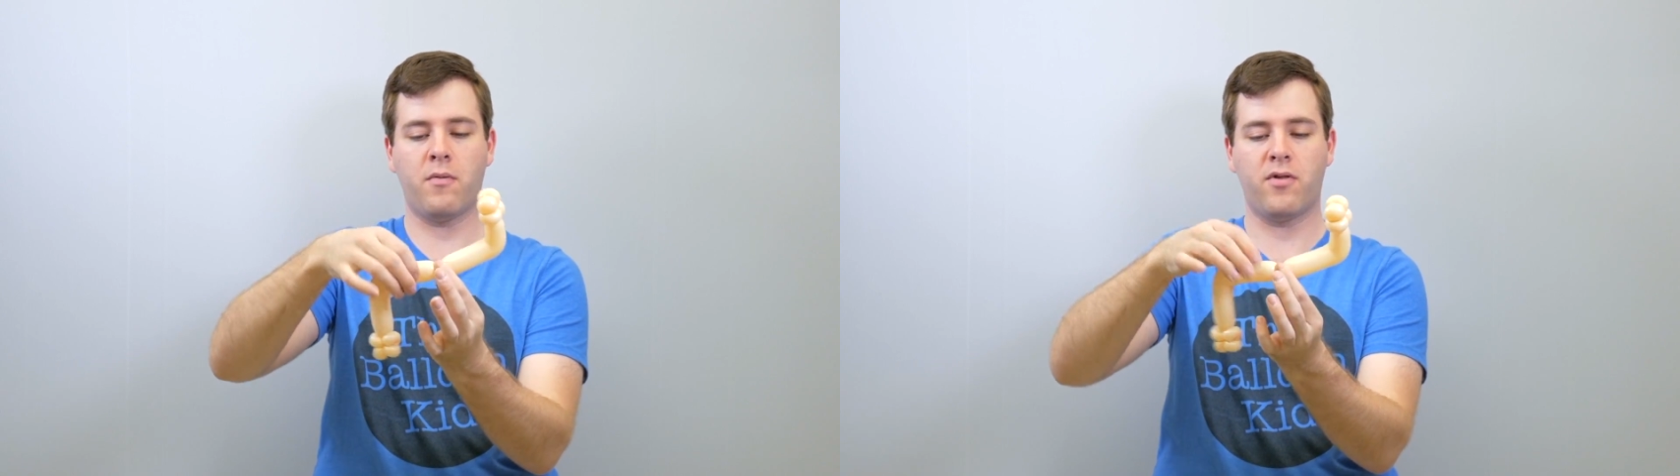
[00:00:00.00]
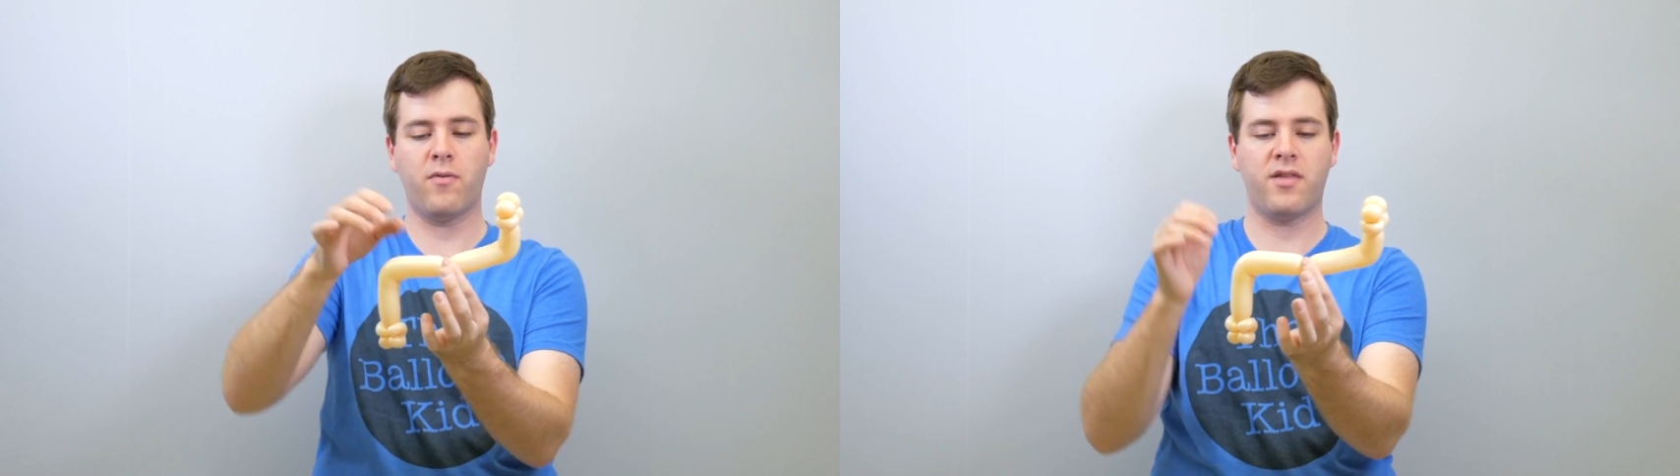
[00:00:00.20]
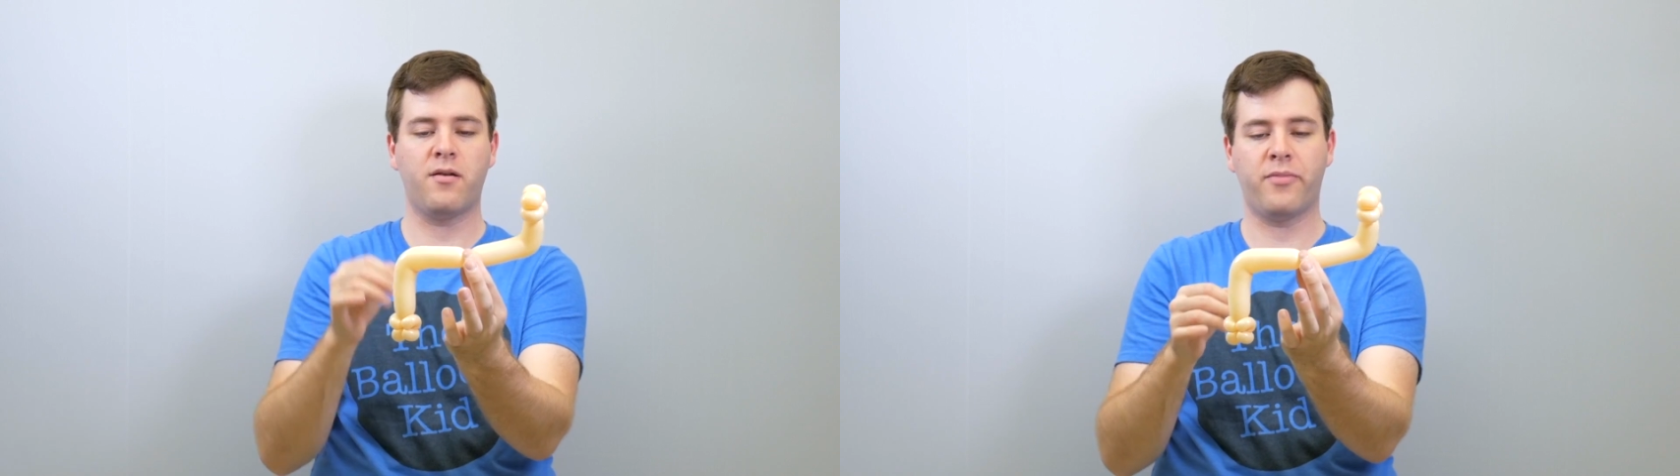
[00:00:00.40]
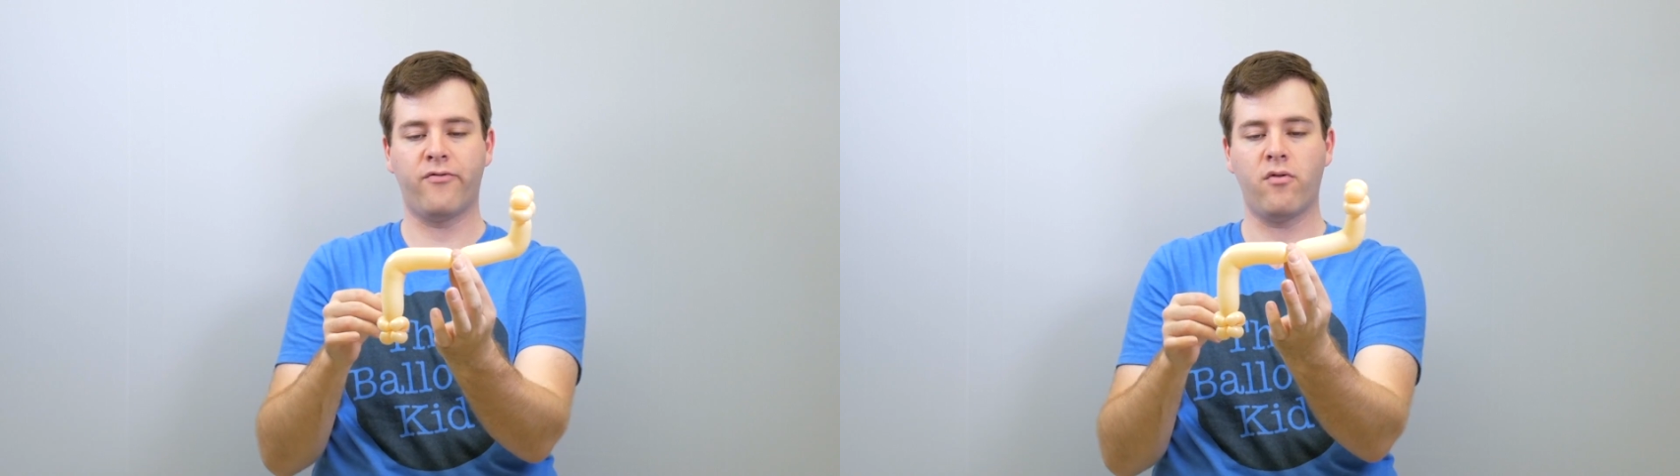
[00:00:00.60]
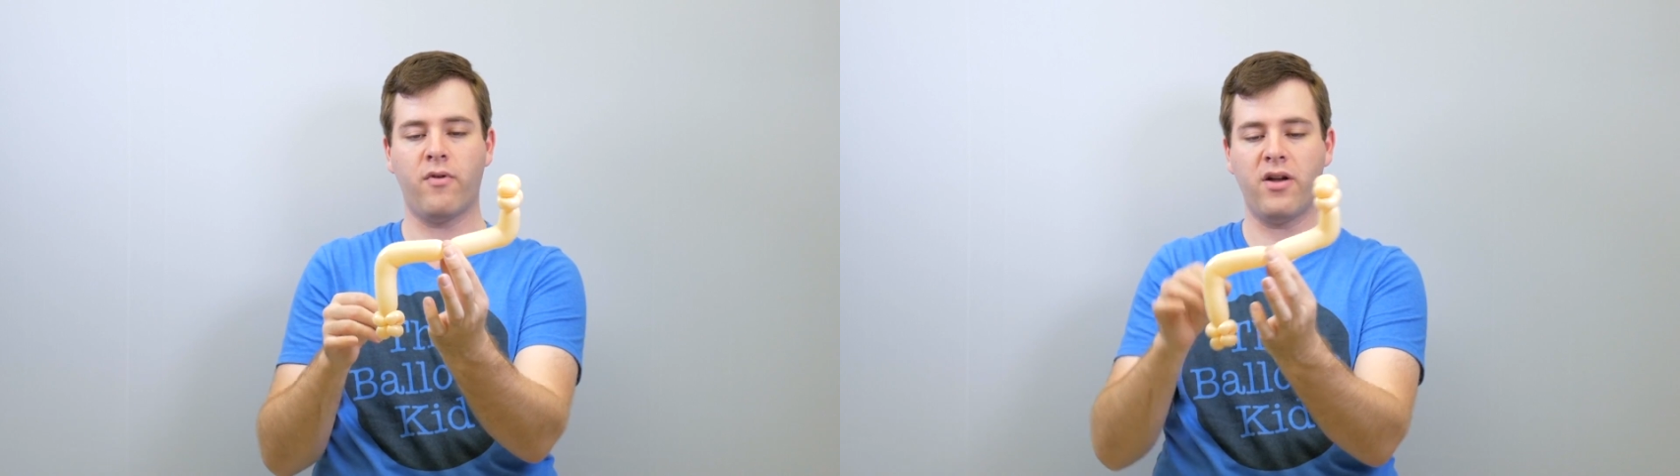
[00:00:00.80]
we twisted it
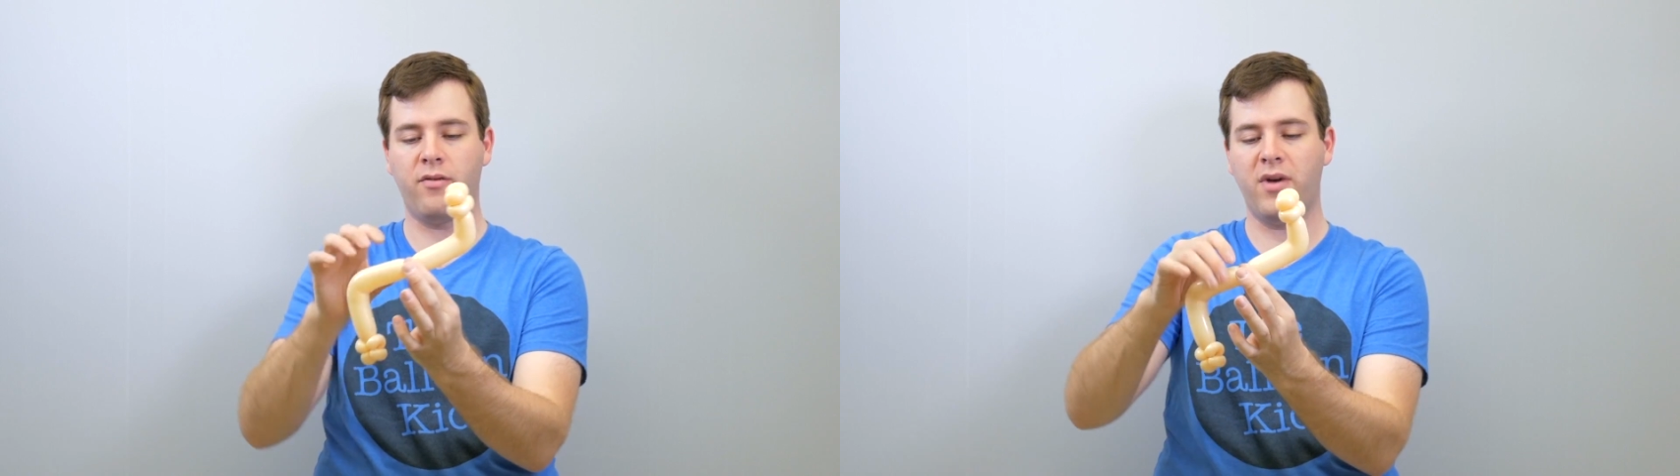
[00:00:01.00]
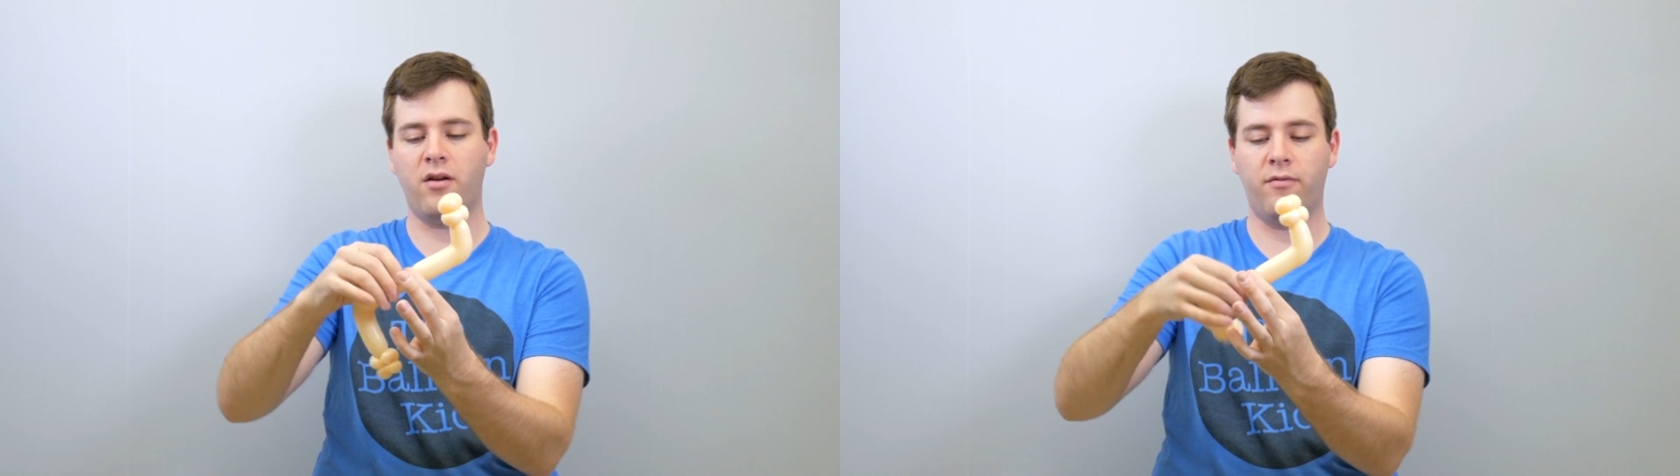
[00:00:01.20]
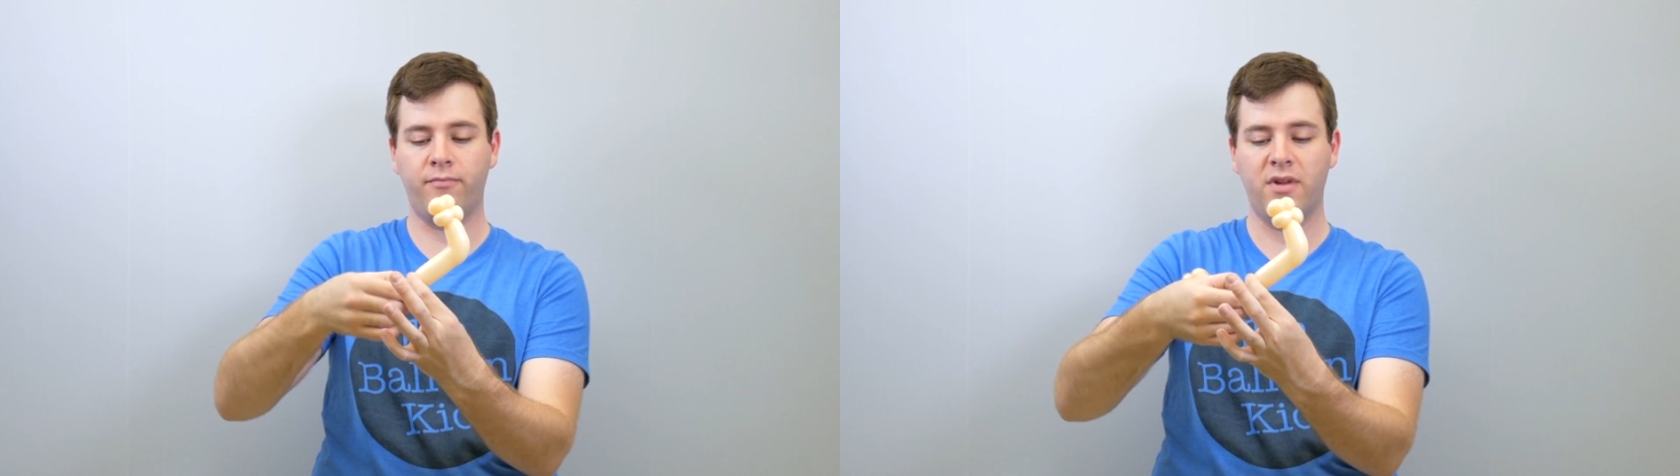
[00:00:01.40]
before, right in the middle,